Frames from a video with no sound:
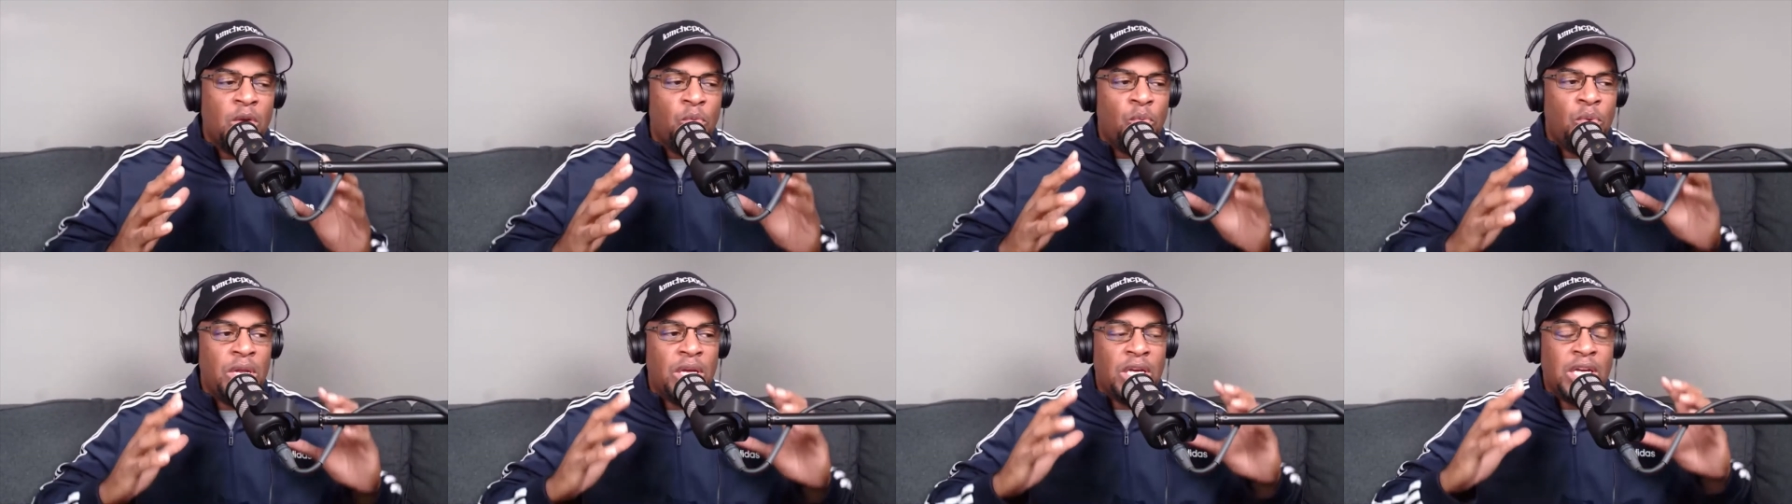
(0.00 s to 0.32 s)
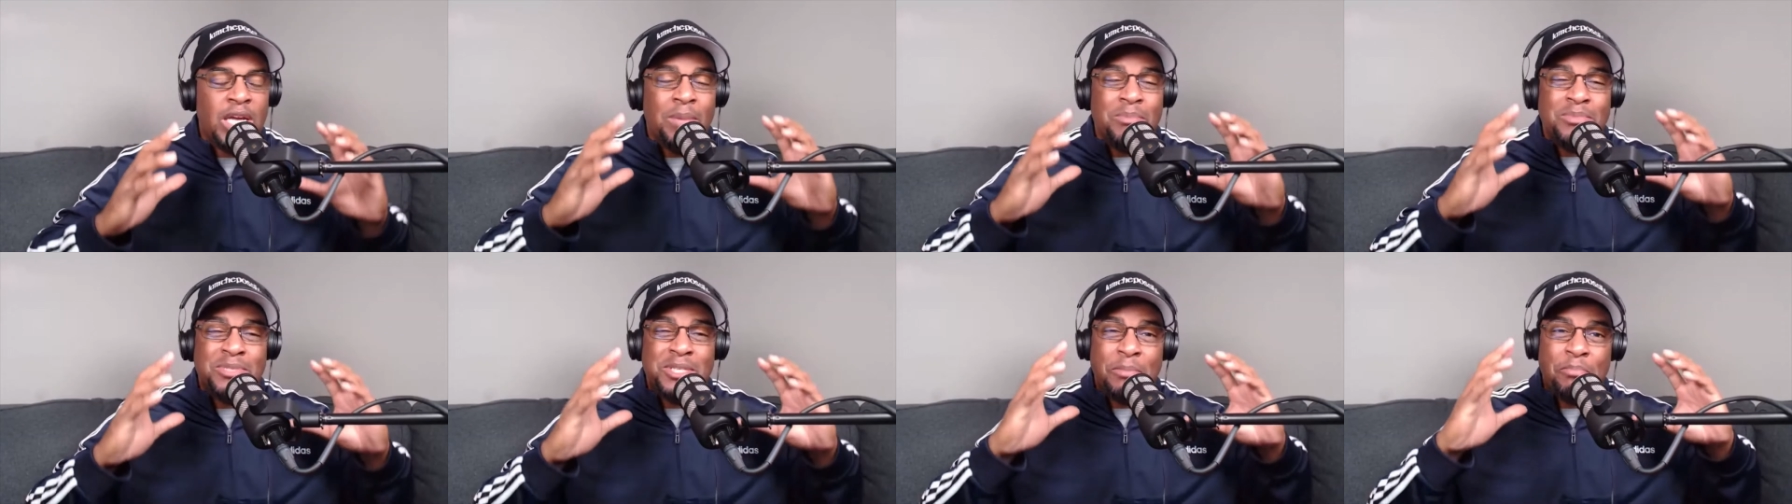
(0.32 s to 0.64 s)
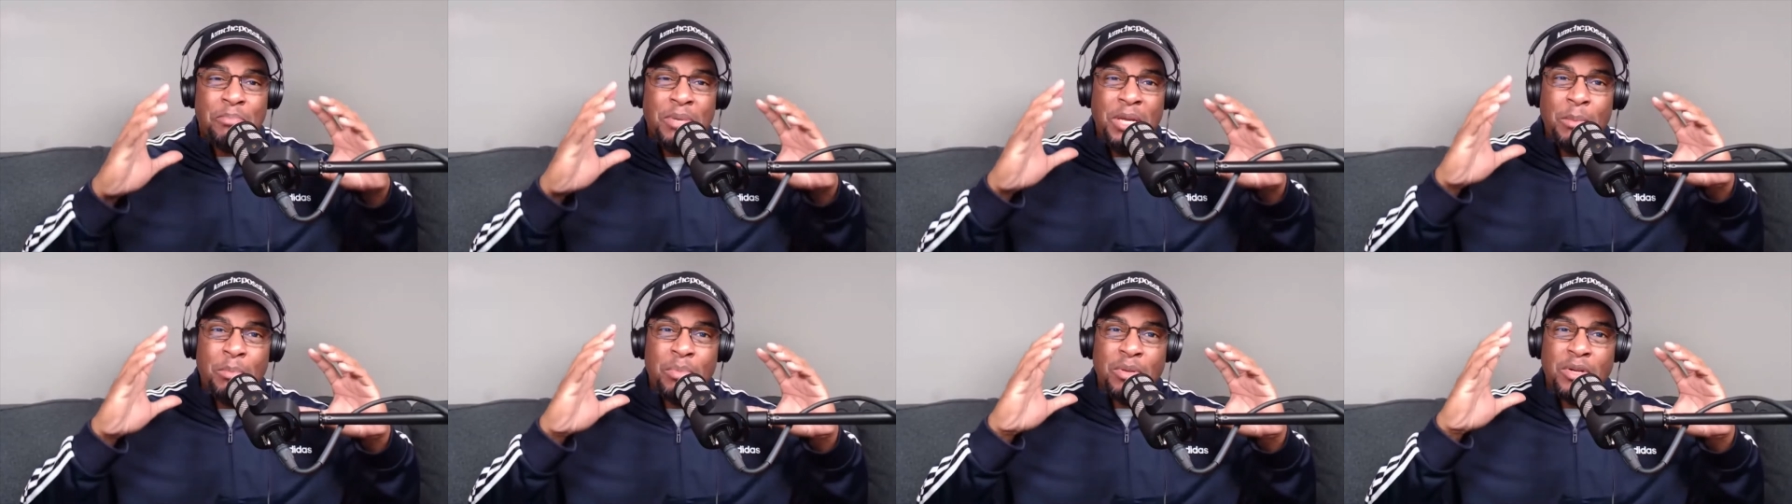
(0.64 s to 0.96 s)
when it comes to
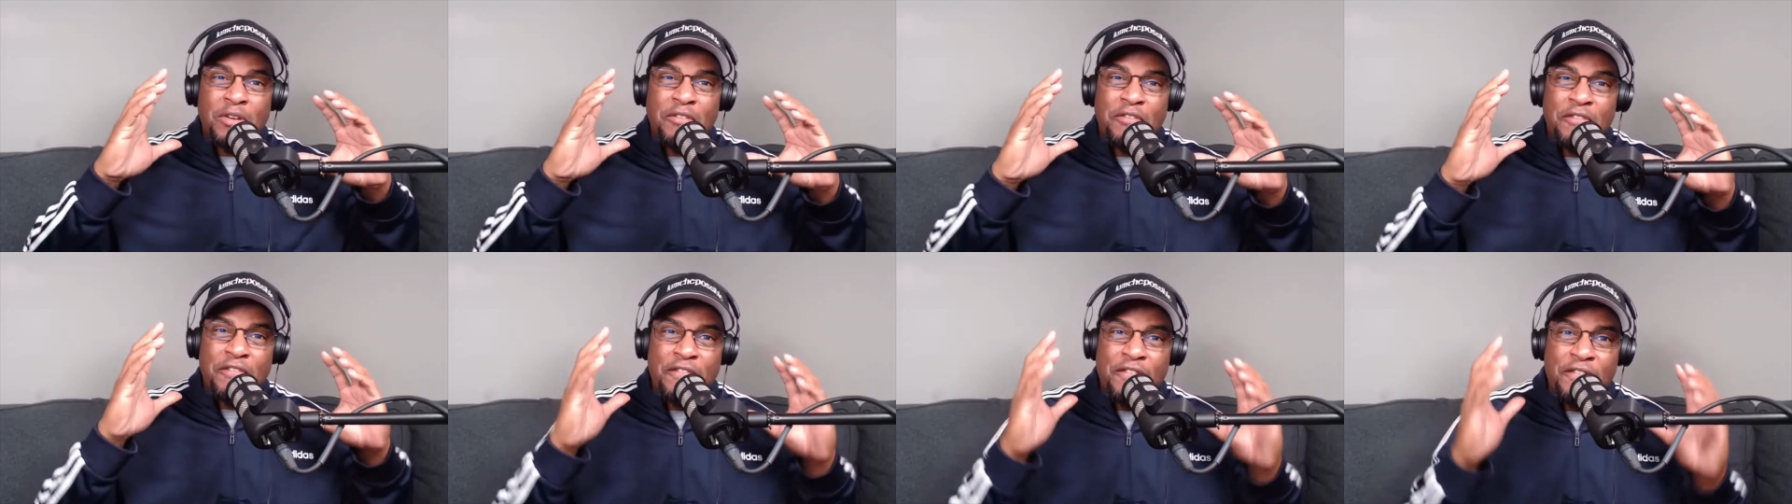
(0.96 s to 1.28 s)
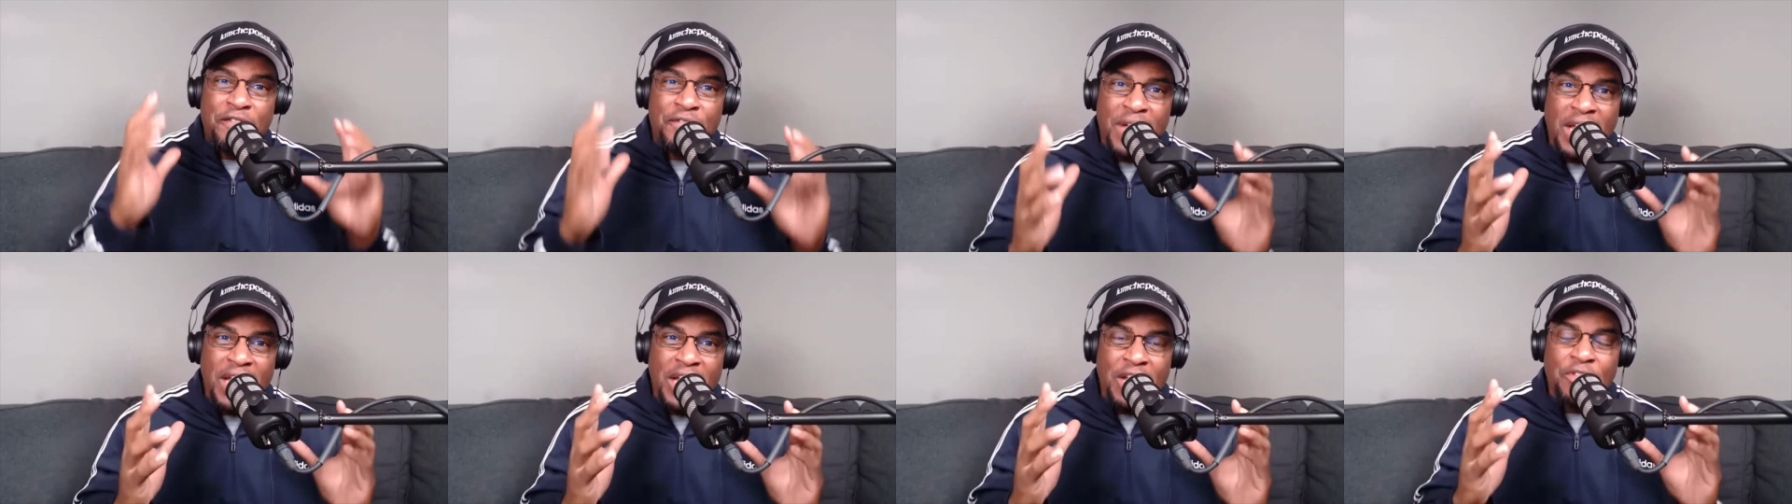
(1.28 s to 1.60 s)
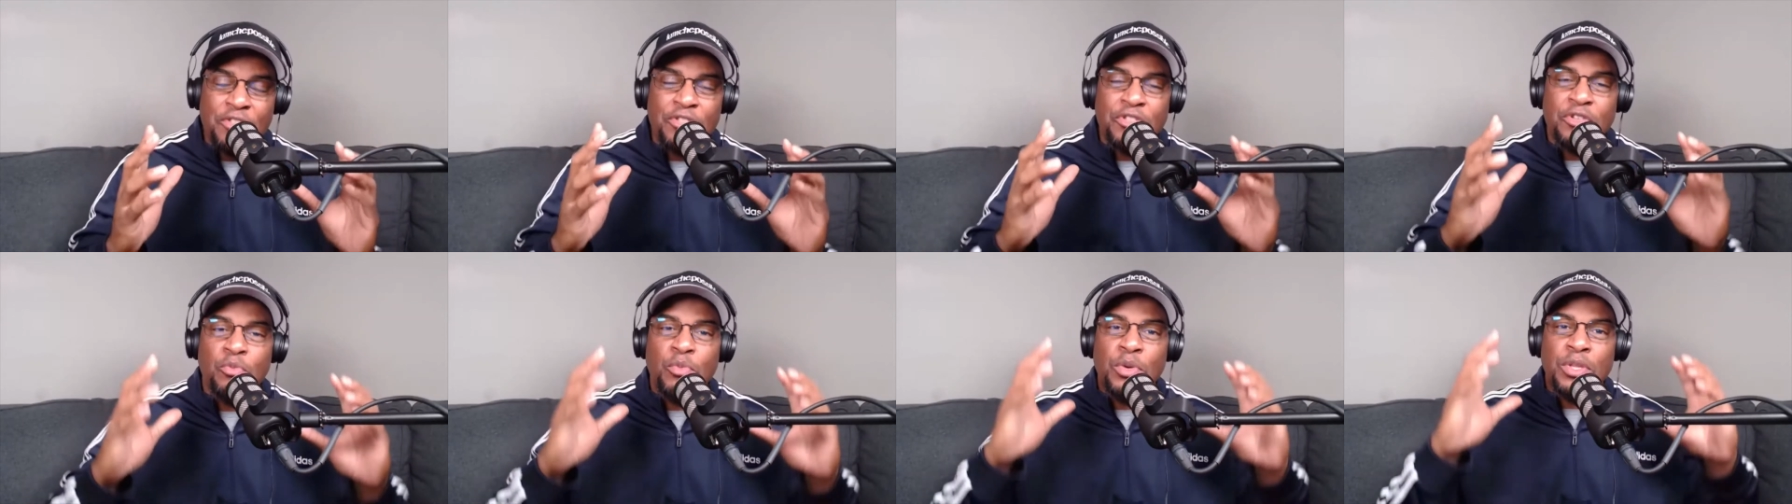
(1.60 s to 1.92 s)
people of
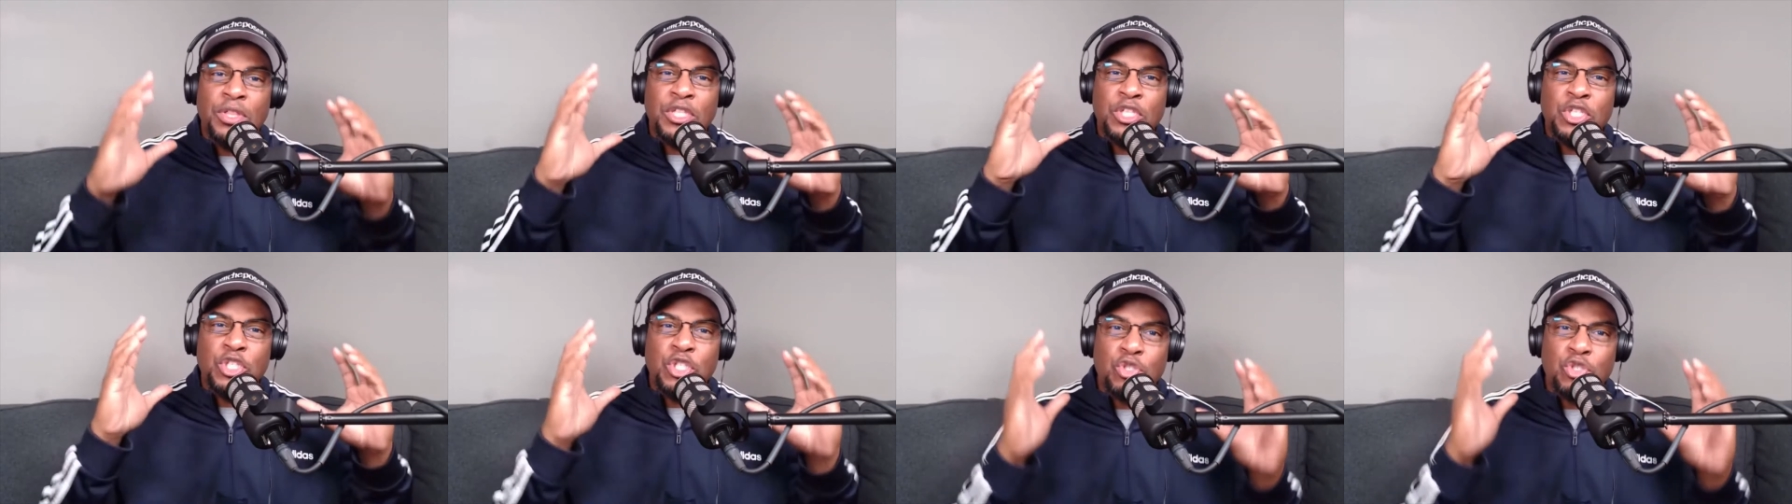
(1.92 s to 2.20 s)
faith with